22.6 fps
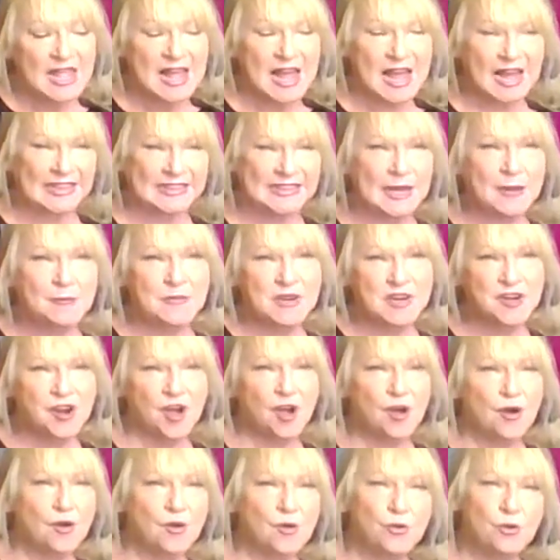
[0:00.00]
and let me
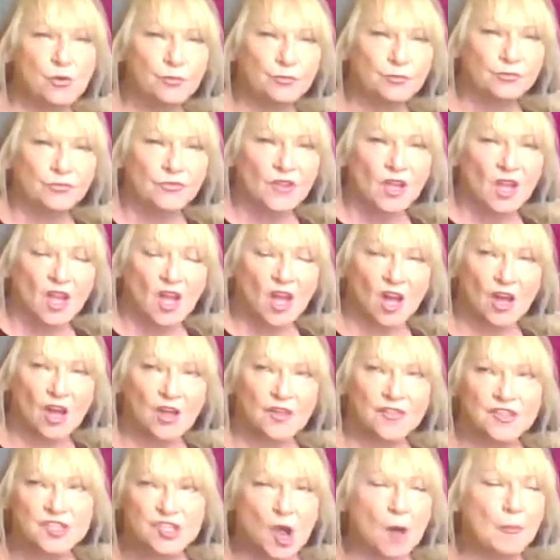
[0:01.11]
know
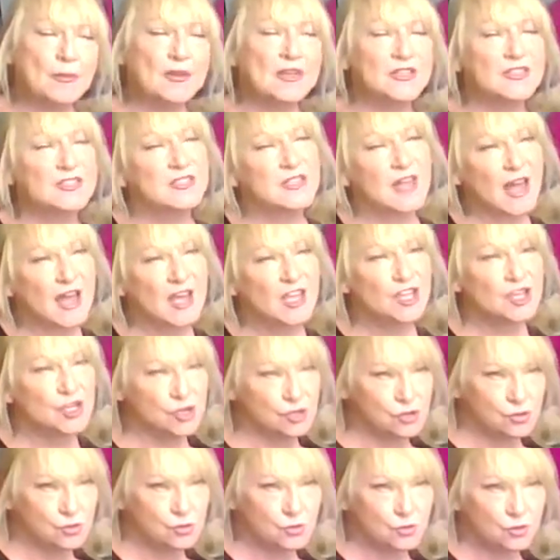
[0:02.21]
the topics that
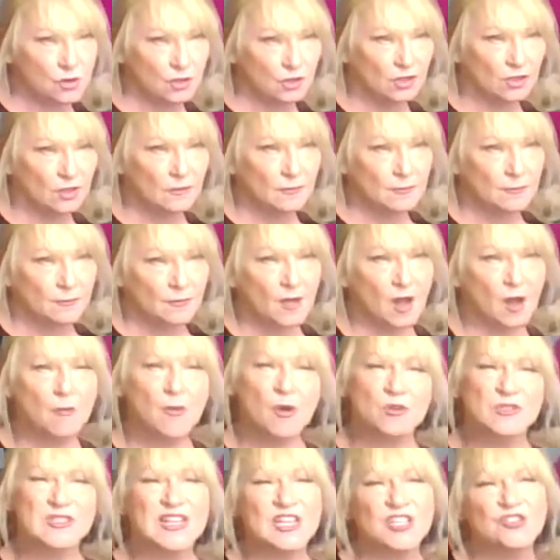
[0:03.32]
you are
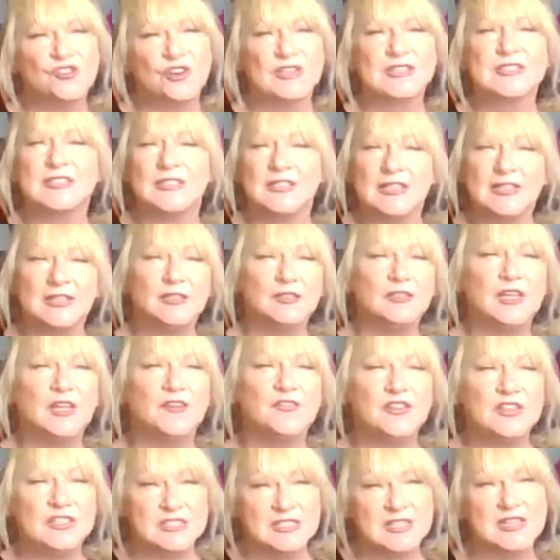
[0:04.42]
most interested in. If
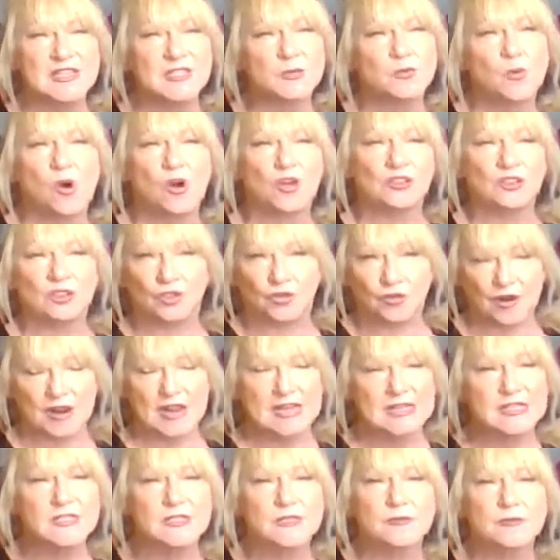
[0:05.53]
it's this one,
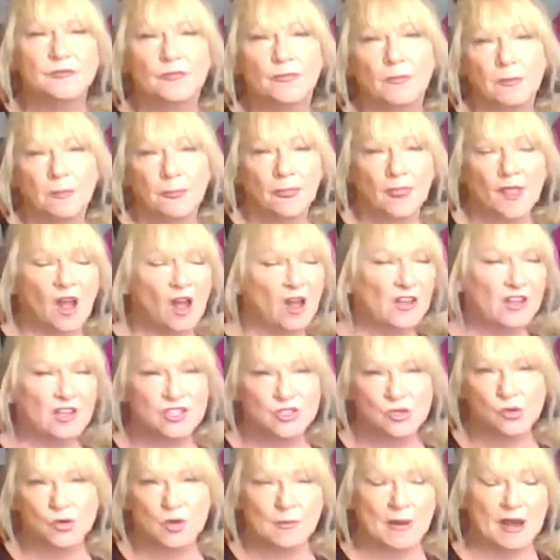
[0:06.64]
great. I can
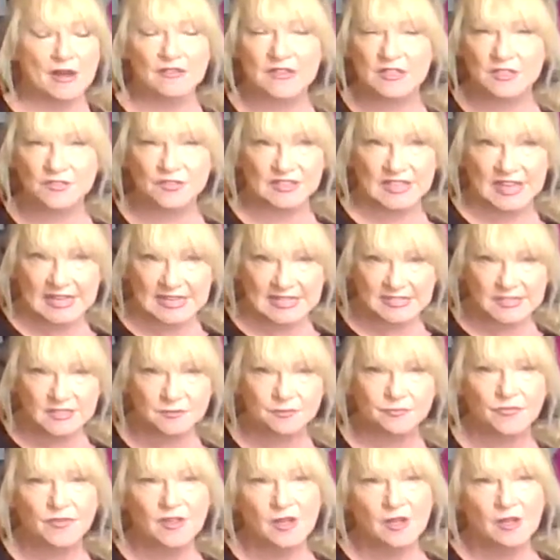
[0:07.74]
talk about this for days.
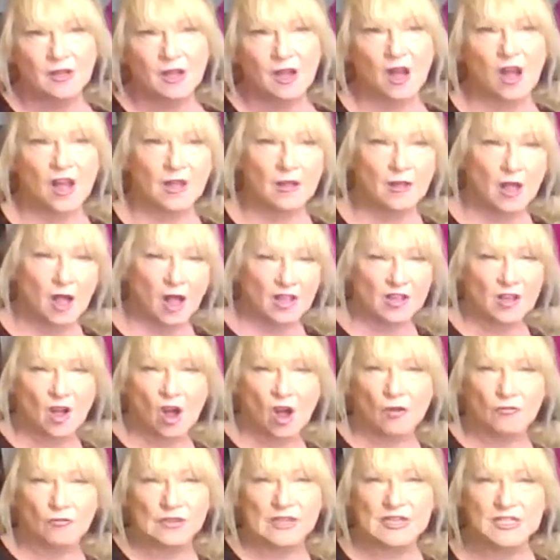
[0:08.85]
I
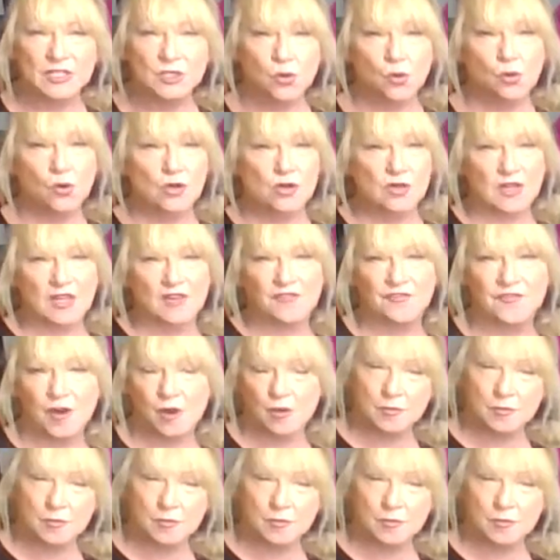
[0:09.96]
can't really talk if